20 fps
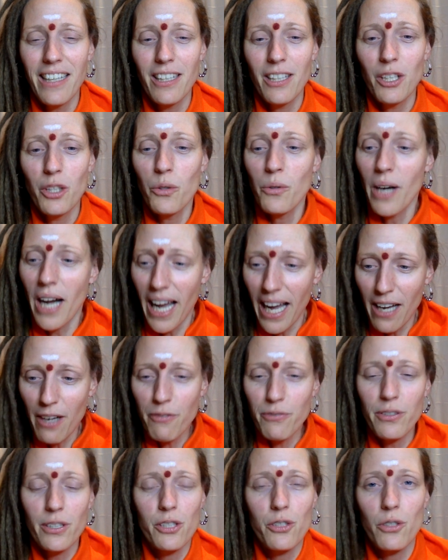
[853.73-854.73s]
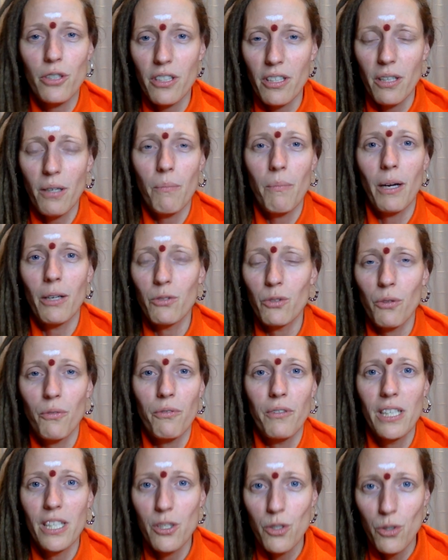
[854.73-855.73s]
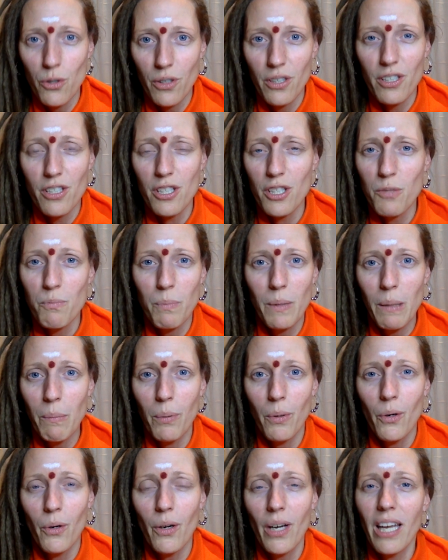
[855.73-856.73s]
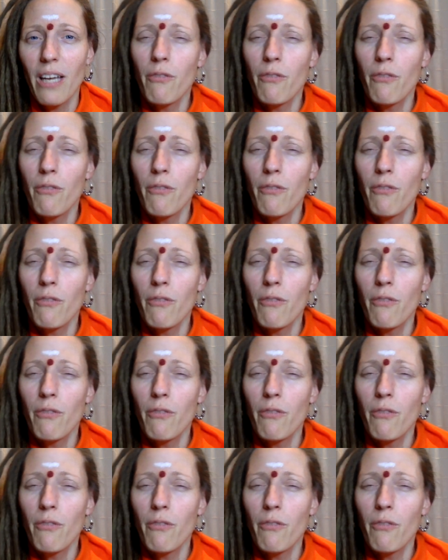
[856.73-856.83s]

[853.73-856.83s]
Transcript: You have a certain amount of resources, people.